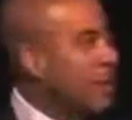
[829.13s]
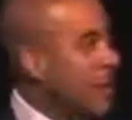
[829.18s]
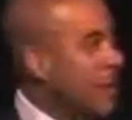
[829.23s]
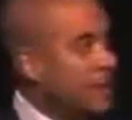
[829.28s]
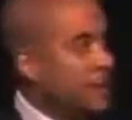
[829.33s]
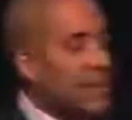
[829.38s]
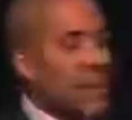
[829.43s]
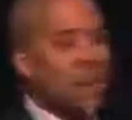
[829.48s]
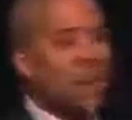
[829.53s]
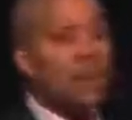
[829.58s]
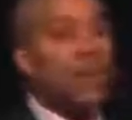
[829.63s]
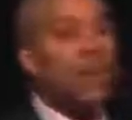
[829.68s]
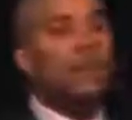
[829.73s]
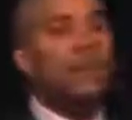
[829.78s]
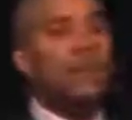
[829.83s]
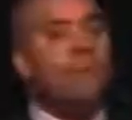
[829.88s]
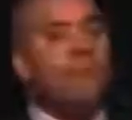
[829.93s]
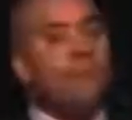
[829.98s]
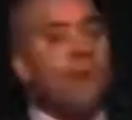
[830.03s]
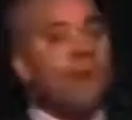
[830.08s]
Is that we
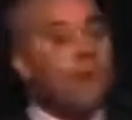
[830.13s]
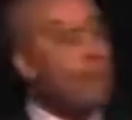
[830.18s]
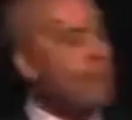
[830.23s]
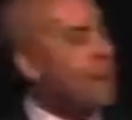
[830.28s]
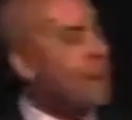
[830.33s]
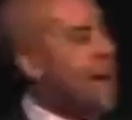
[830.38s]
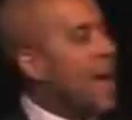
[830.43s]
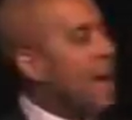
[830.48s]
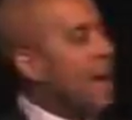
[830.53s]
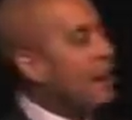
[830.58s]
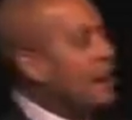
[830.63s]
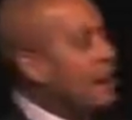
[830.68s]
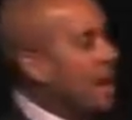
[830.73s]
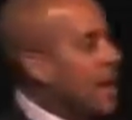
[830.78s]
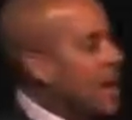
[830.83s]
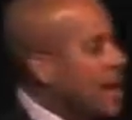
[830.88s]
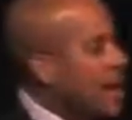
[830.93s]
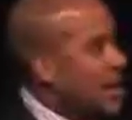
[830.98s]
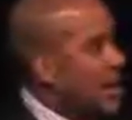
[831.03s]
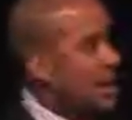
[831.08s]
remember back in the
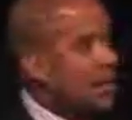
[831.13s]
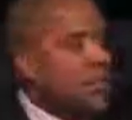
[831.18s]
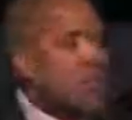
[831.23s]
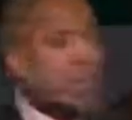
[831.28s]
80s